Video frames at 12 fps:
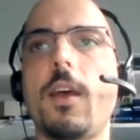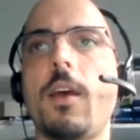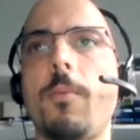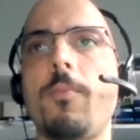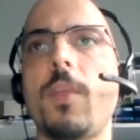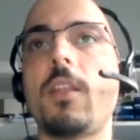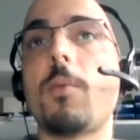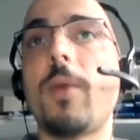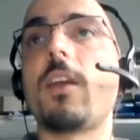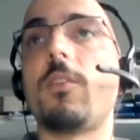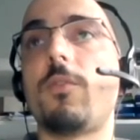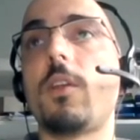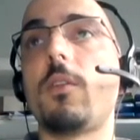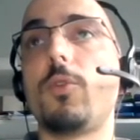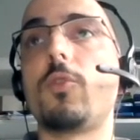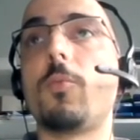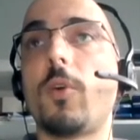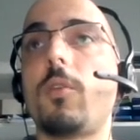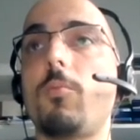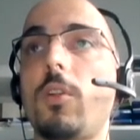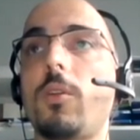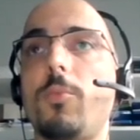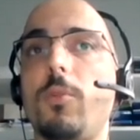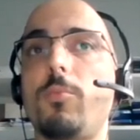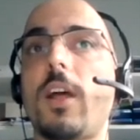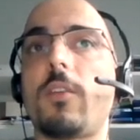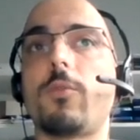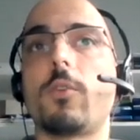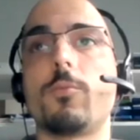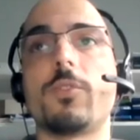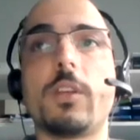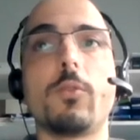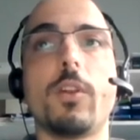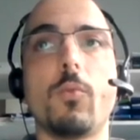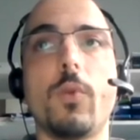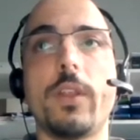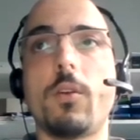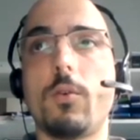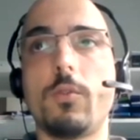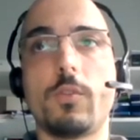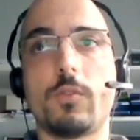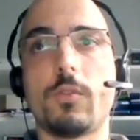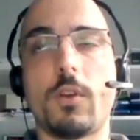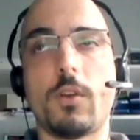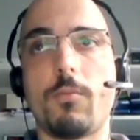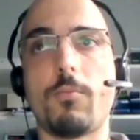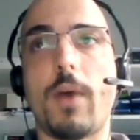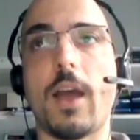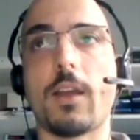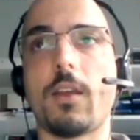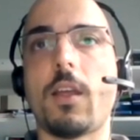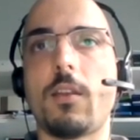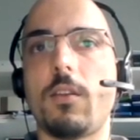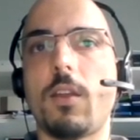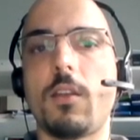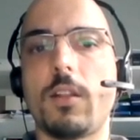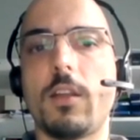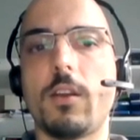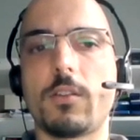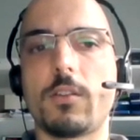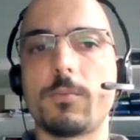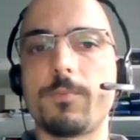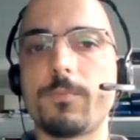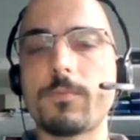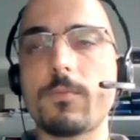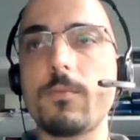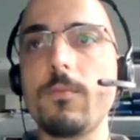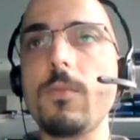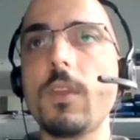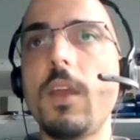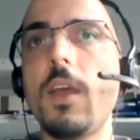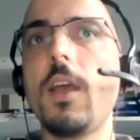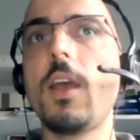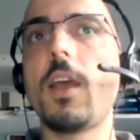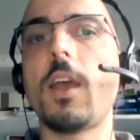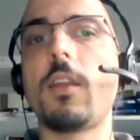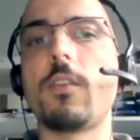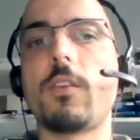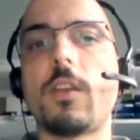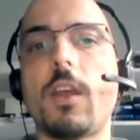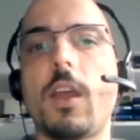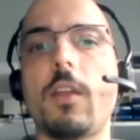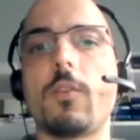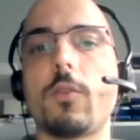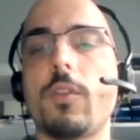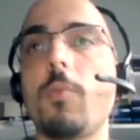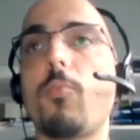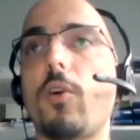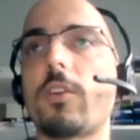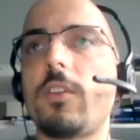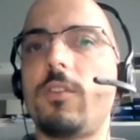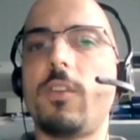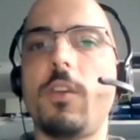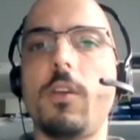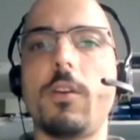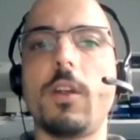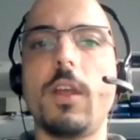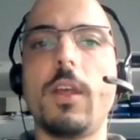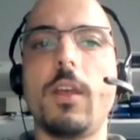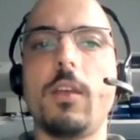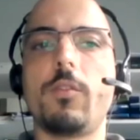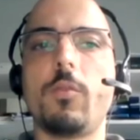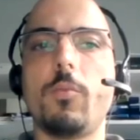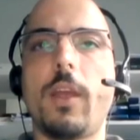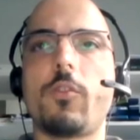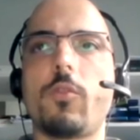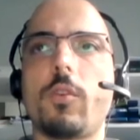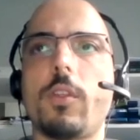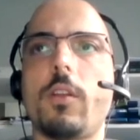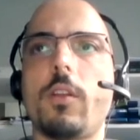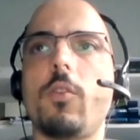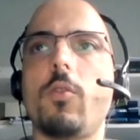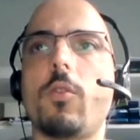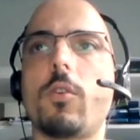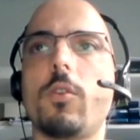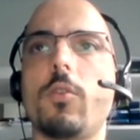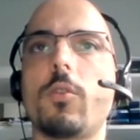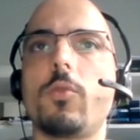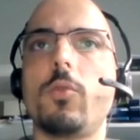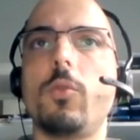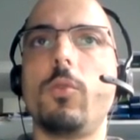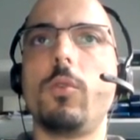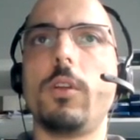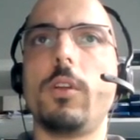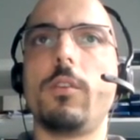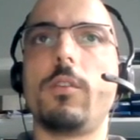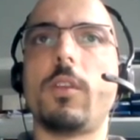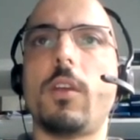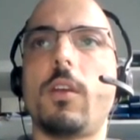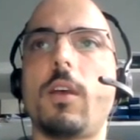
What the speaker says: and they make it available to multiple platforms, including Windows, Mac, and Linux. And so the importance here is to make sure that your tool is